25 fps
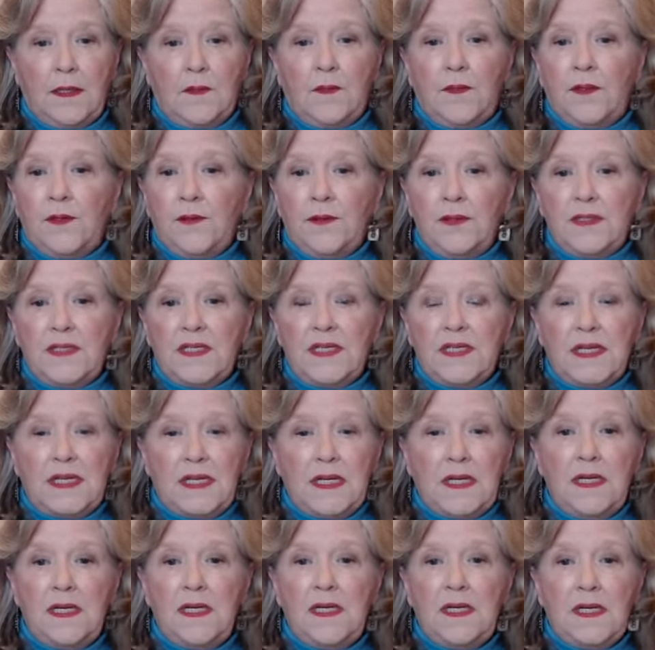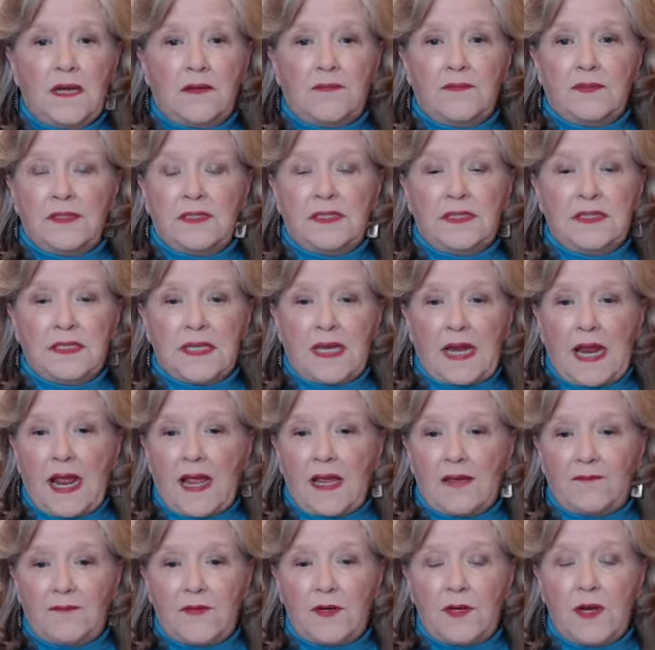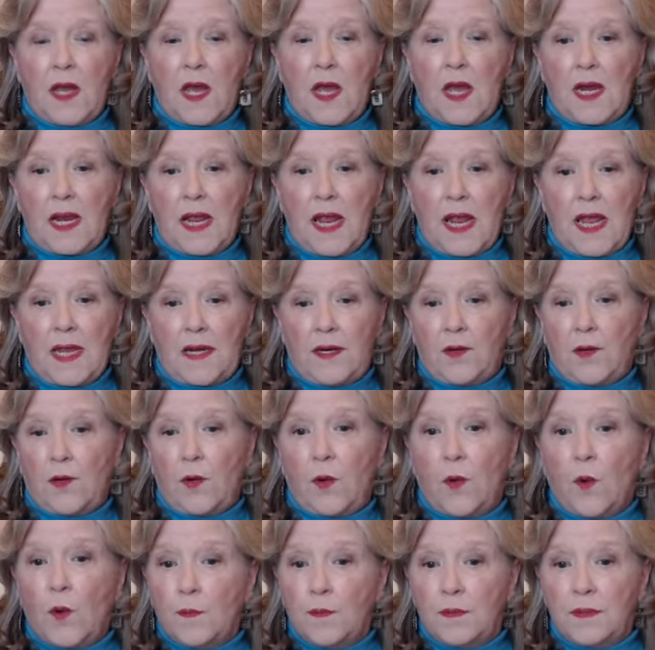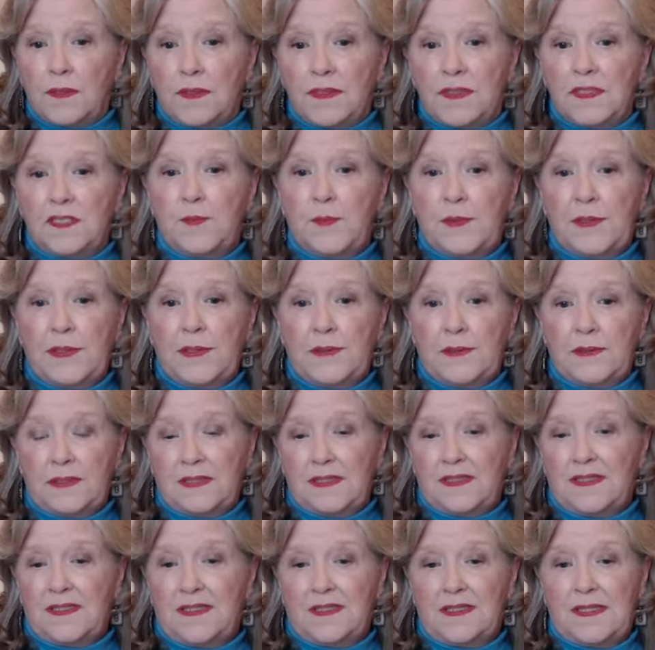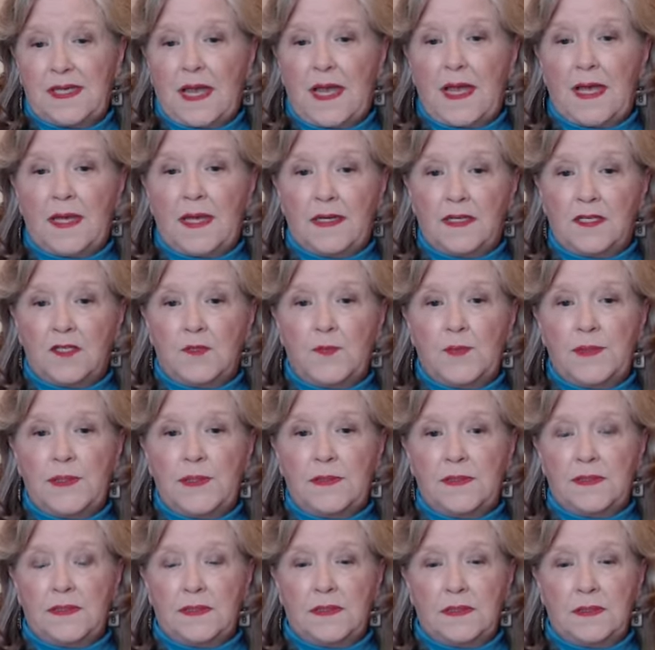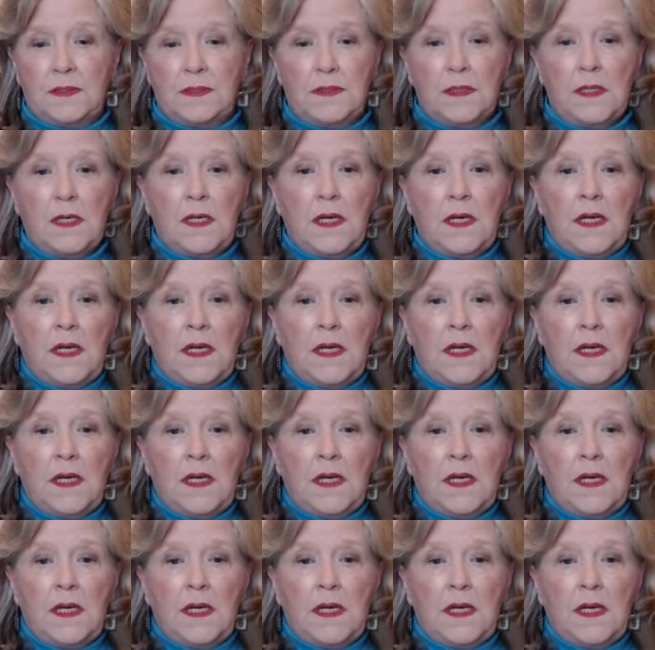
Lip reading: There isn't any of us that have not had horrible experiences, sad experiences